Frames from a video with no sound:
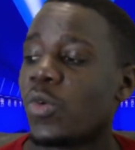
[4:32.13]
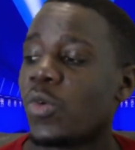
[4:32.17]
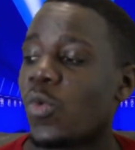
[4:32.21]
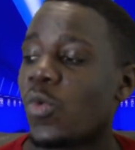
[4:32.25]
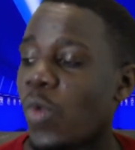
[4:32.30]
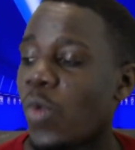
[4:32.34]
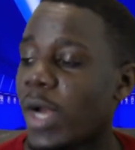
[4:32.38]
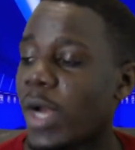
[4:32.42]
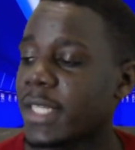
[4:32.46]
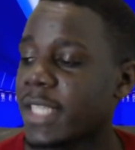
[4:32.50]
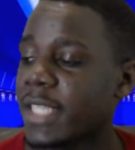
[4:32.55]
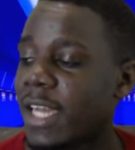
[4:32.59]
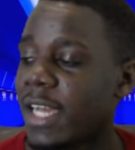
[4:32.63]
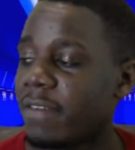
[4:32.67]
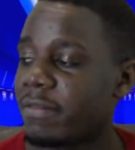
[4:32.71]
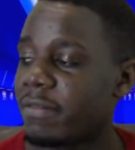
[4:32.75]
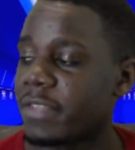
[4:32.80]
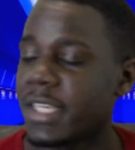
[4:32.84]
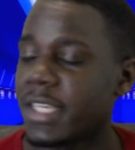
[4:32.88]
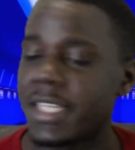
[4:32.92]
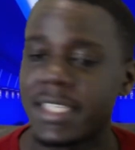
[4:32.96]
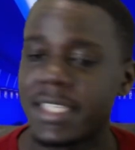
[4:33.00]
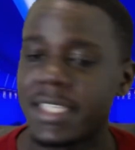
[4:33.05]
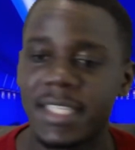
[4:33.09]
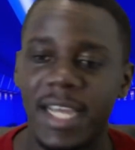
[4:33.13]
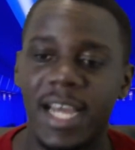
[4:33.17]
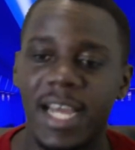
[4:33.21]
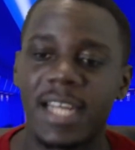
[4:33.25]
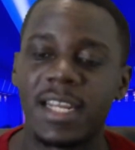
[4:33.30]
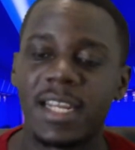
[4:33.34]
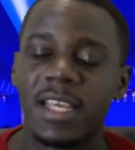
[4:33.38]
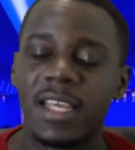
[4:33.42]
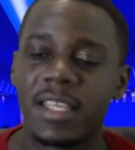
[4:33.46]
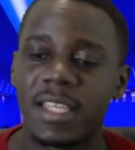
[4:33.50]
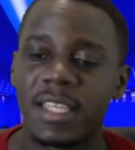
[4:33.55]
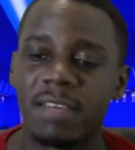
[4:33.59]
What have they done?
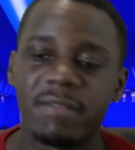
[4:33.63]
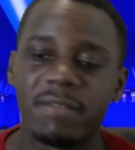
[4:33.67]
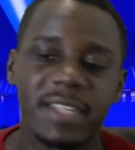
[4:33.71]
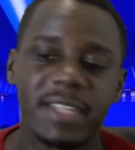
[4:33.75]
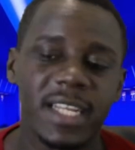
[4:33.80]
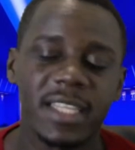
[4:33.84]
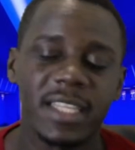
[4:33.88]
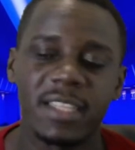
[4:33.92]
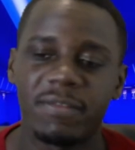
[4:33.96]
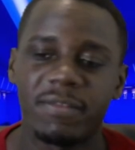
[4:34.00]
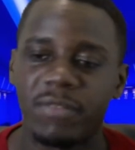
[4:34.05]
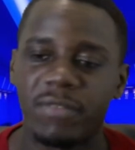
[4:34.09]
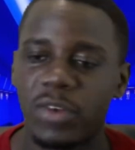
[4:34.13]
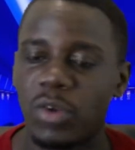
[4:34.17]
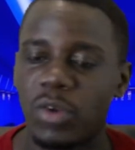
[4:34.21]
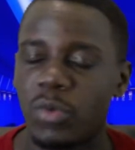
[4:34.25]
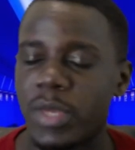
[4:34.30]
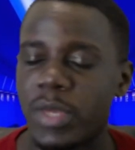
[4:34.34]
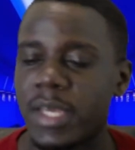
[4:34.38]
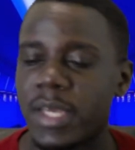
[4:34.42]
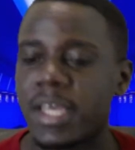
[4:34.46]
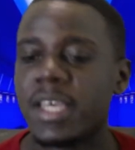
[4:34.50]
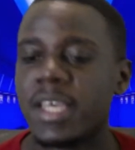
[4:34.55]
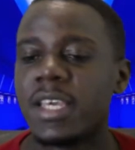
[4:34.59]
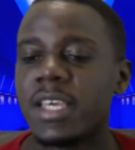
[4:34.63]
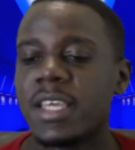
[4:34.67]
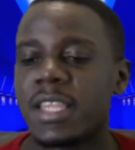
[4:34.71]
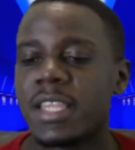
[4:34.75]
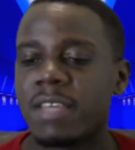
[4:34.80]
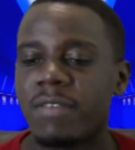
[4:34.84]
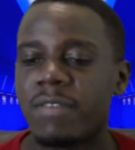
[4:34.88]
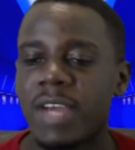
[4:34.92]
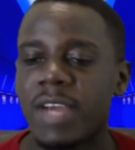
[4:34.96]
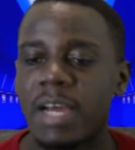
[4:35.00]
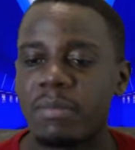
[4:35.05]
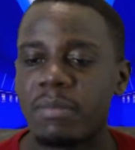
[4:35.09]
They've done the following.
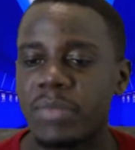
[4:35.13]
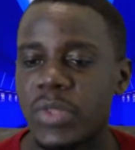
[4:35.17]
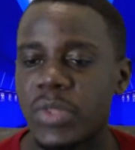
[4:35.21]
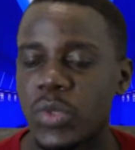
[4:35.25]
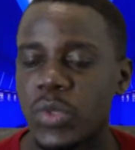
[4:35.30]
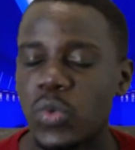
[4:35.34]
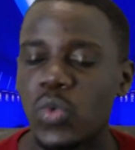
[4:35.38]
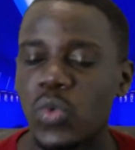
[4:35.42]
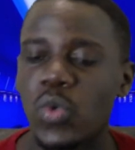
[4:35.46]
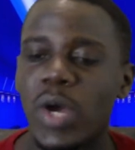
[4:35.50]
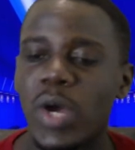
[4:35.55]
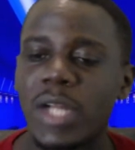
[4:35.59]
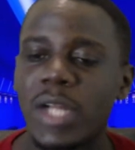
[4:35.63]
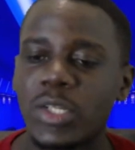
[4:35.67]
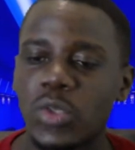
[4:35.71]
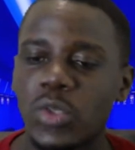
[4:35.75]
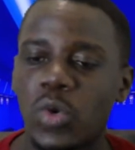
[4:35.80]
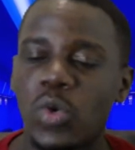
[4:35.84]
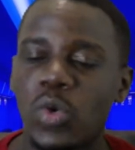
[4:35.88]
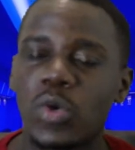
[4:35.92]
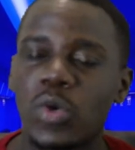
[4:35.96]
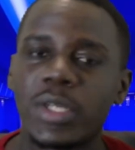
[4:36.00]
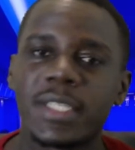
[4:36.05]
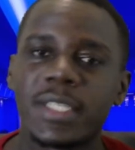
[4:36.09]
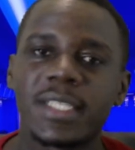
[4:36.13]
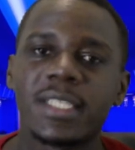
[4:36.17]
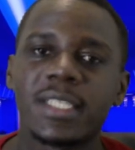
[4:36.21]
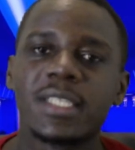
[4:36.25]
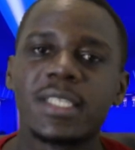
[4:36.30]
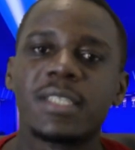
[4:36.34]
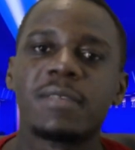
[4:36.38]
They've come through and told